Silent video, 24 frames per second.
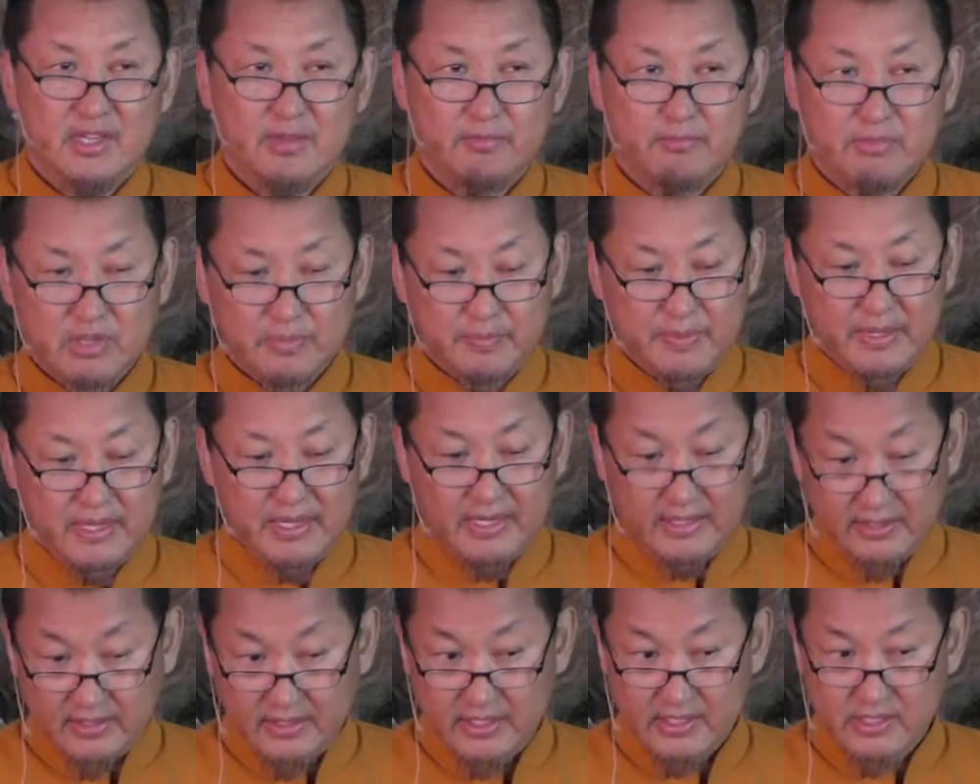Maybe
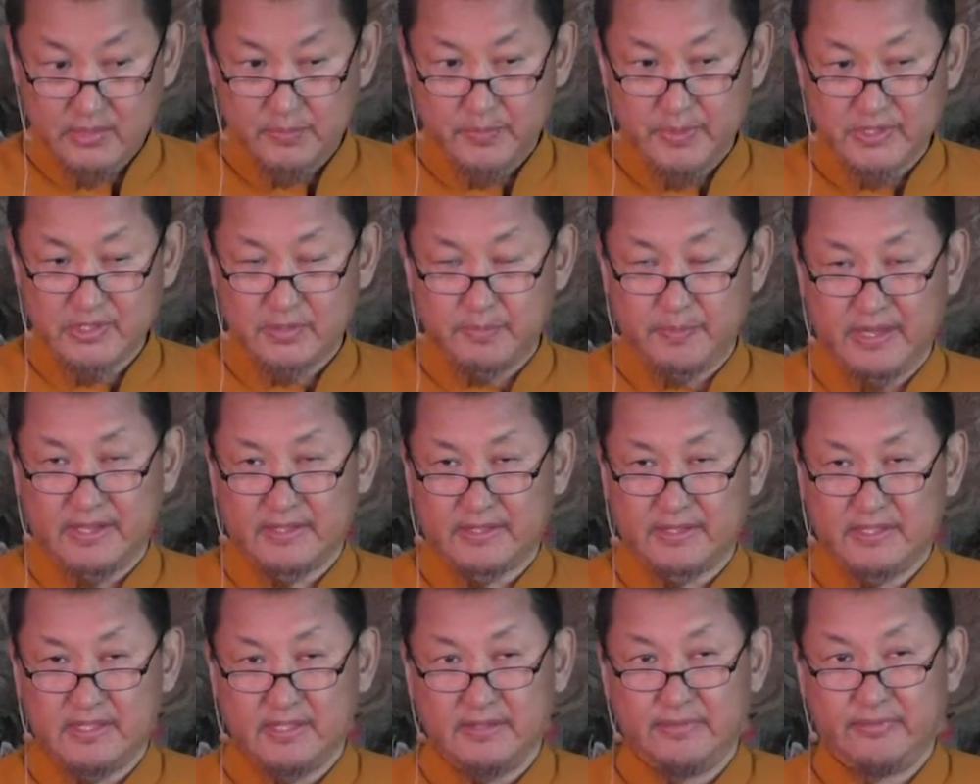in this
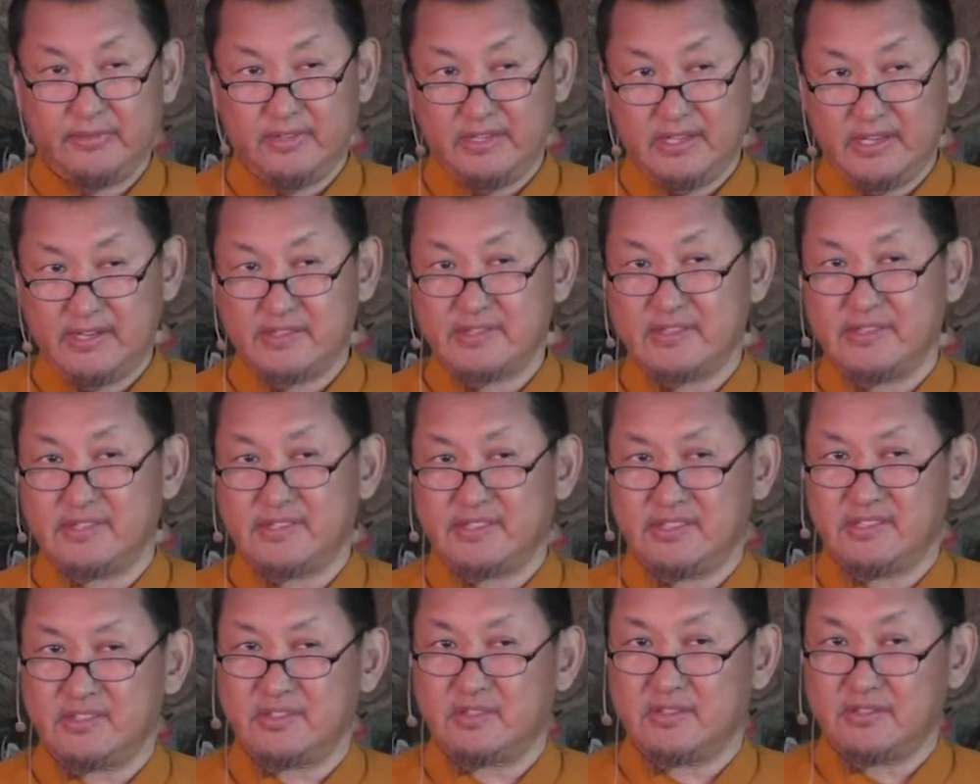perspective, there is
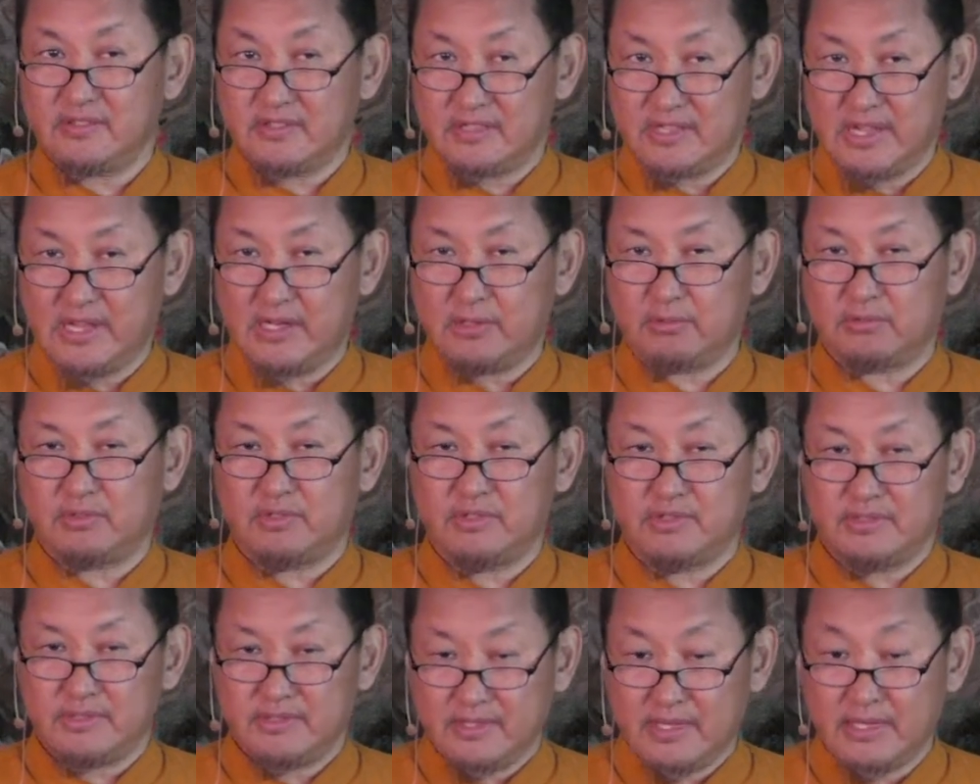such a doubt,
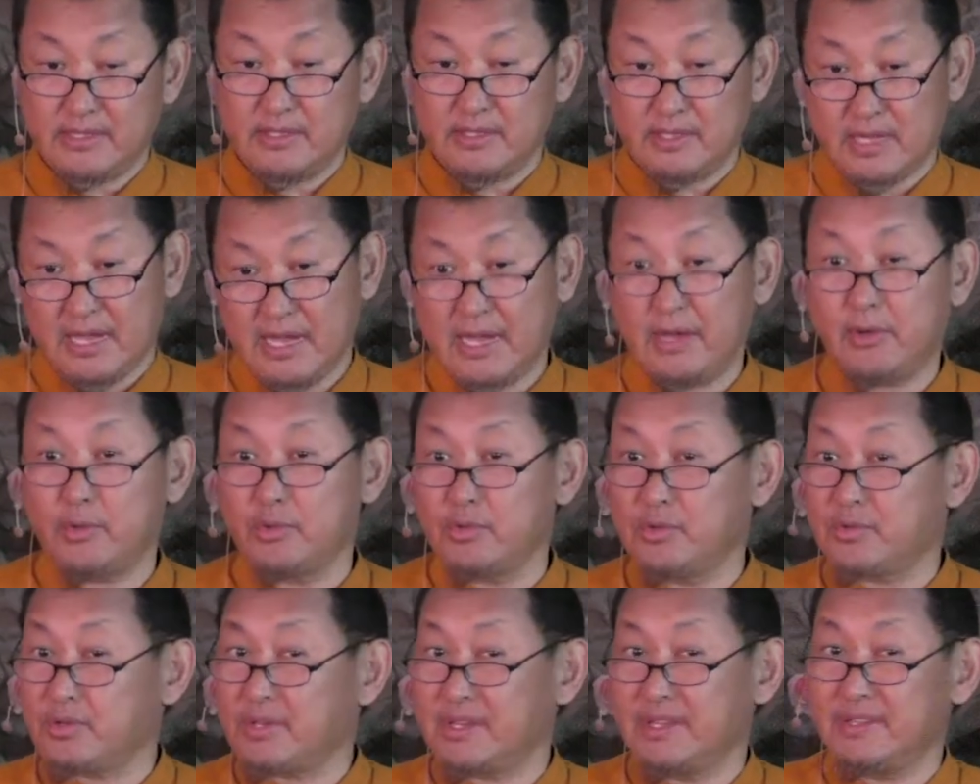and how
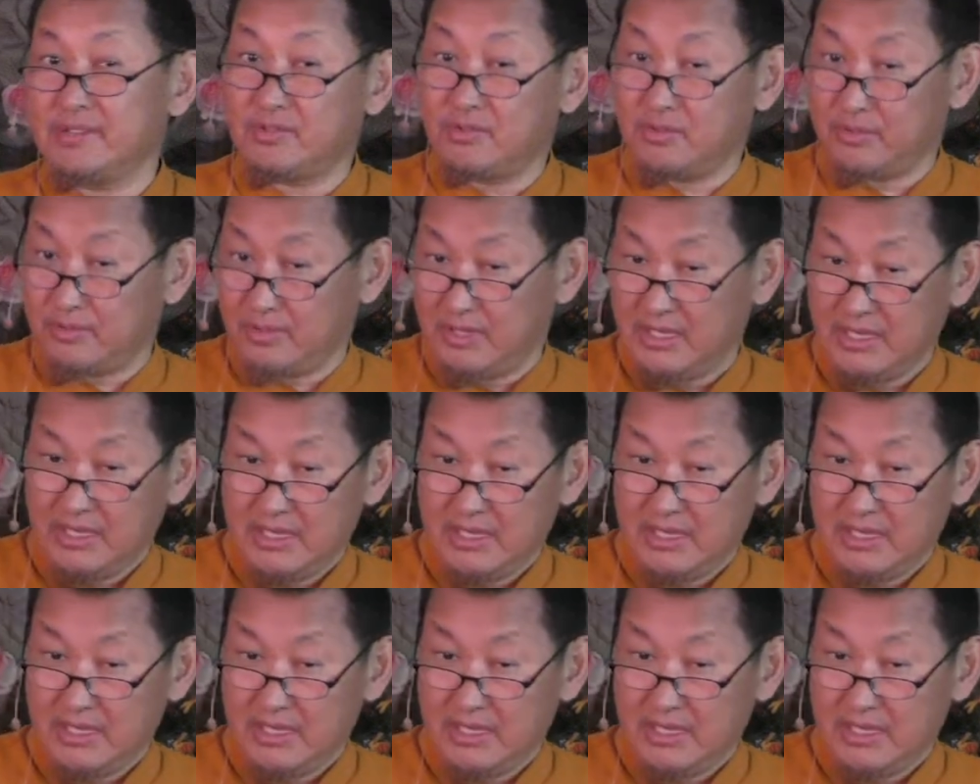you can to